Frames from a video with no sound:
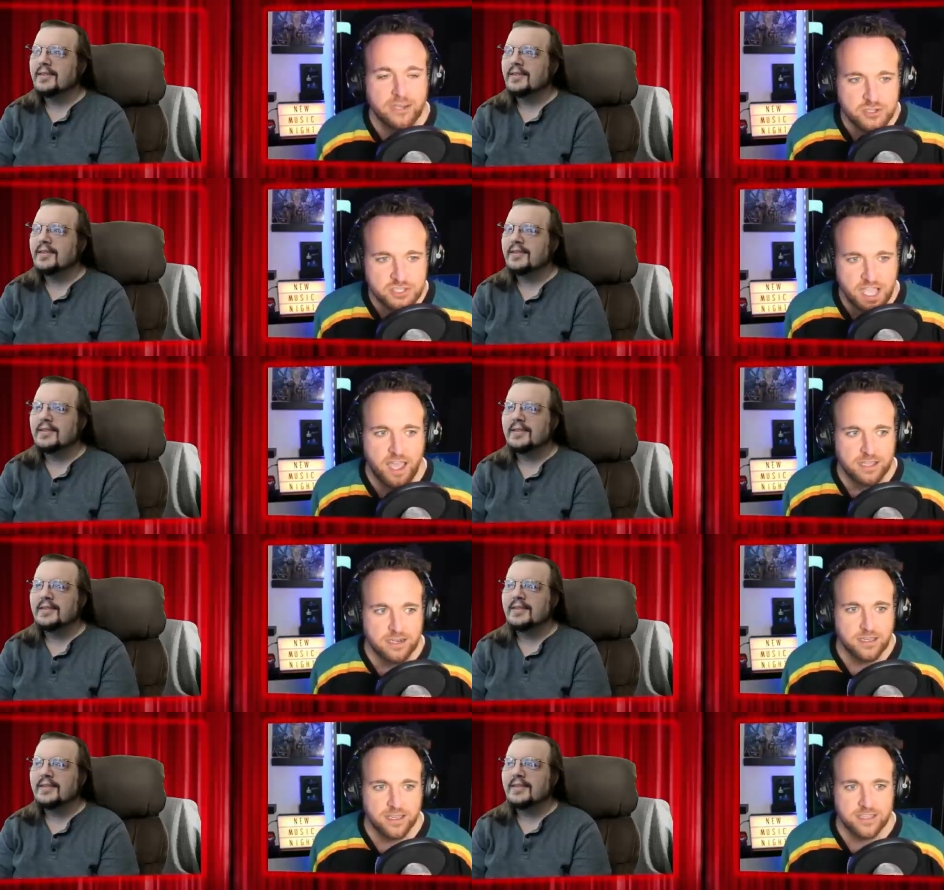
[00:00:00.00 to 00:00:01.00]
Speaker 1: and I
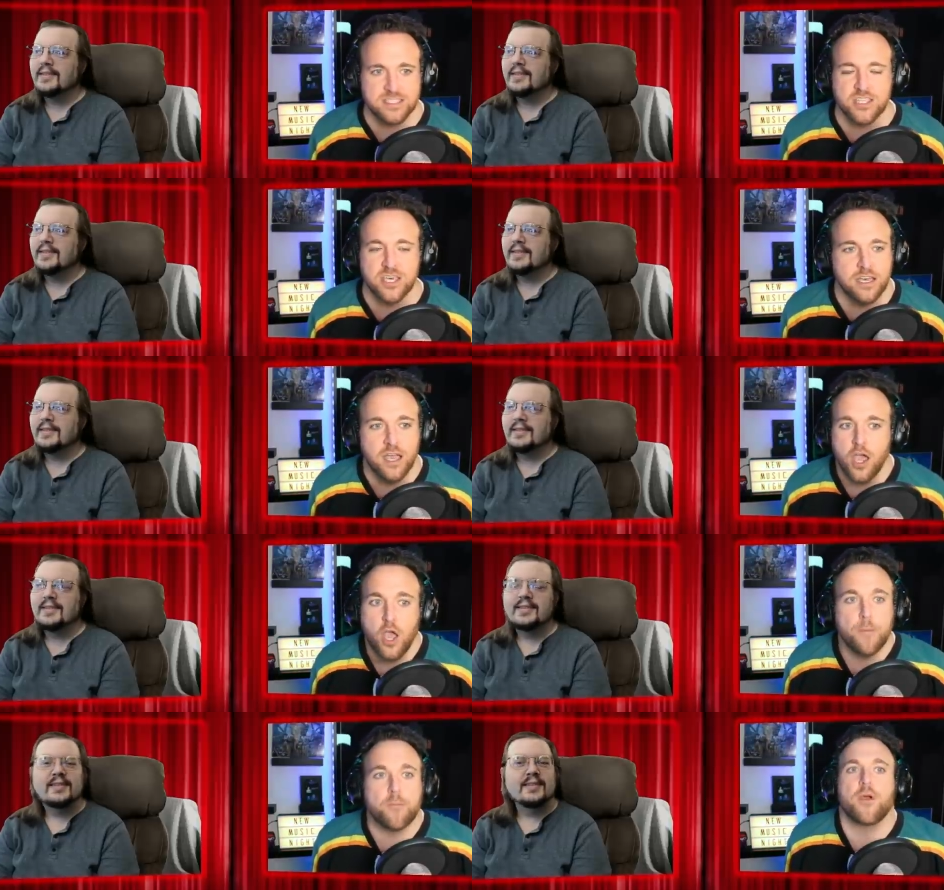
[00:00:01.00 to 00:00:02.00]
understand it. It's the
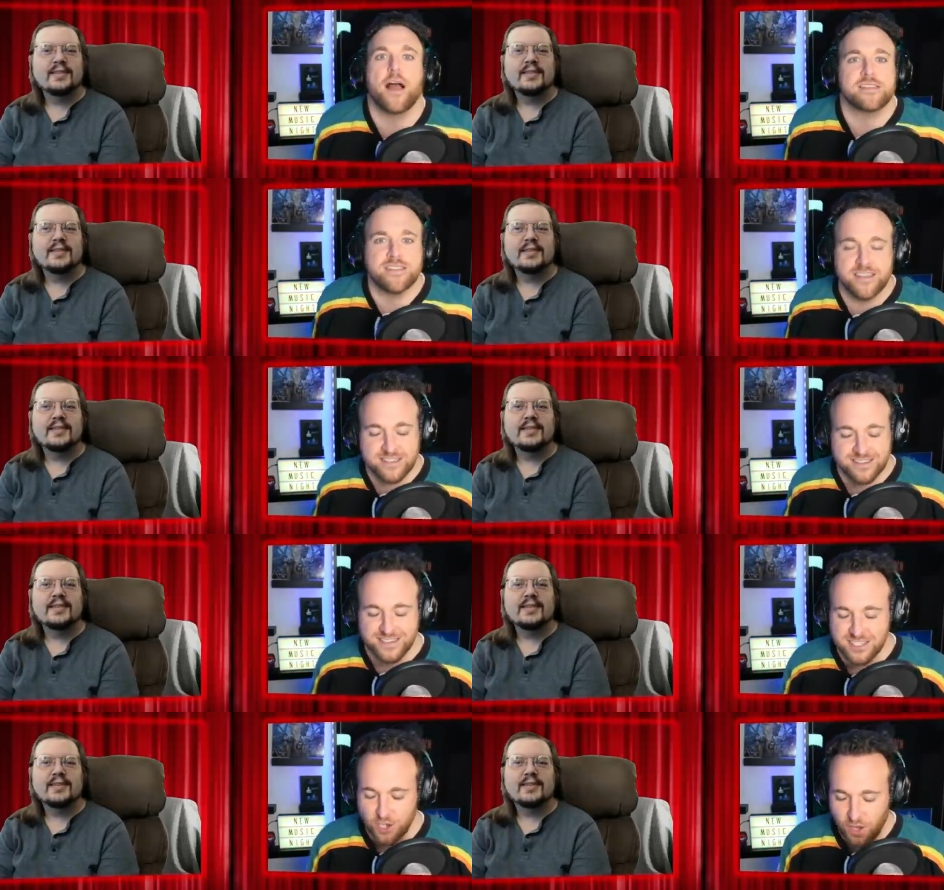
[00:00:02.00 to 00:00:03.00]

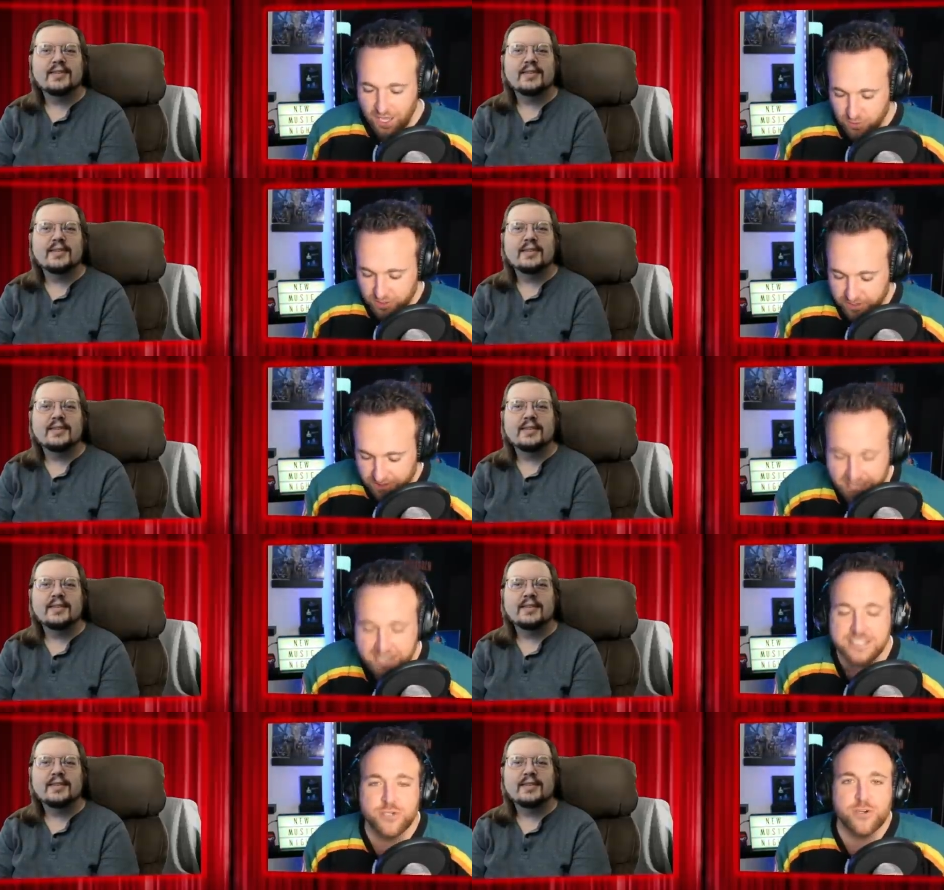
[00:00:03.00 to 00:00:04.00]
process, so I will
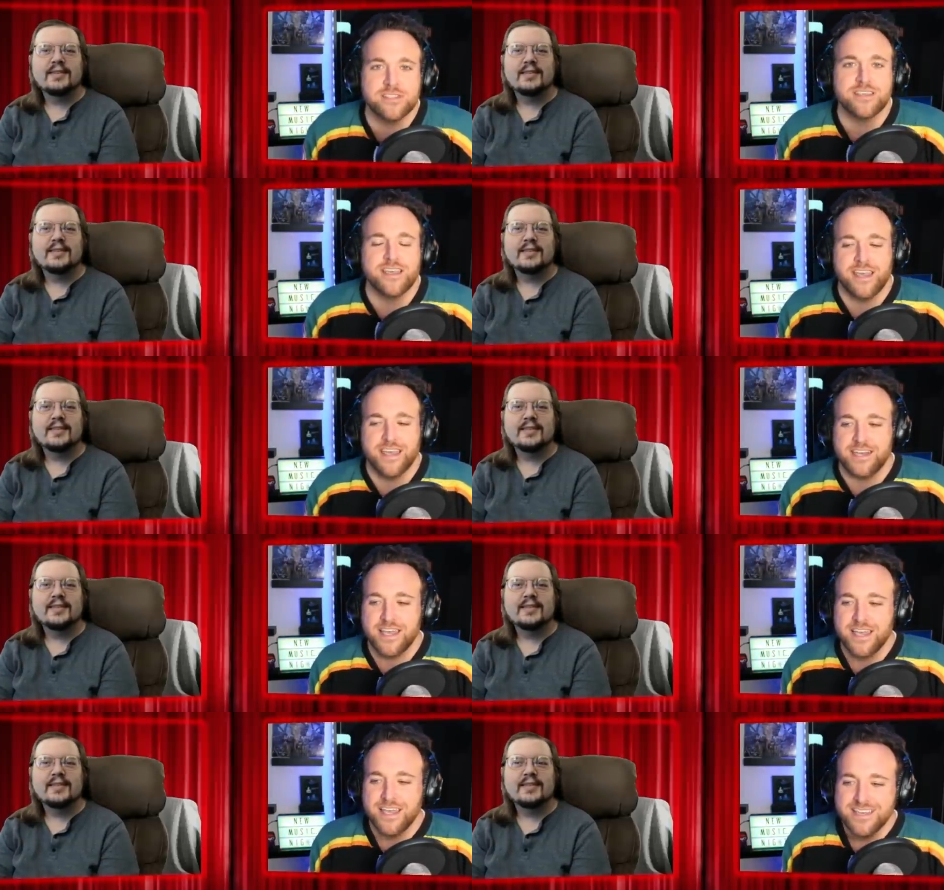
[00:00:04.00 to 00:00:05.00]
gladly do it
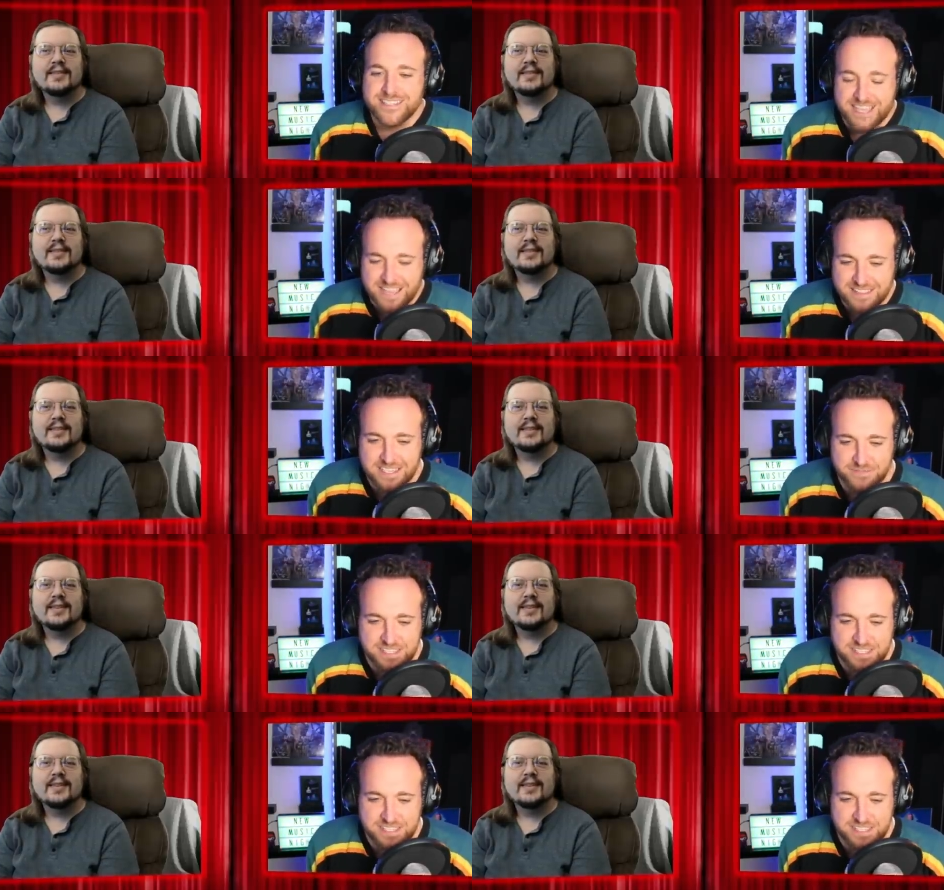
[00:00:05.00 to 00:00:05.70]
and send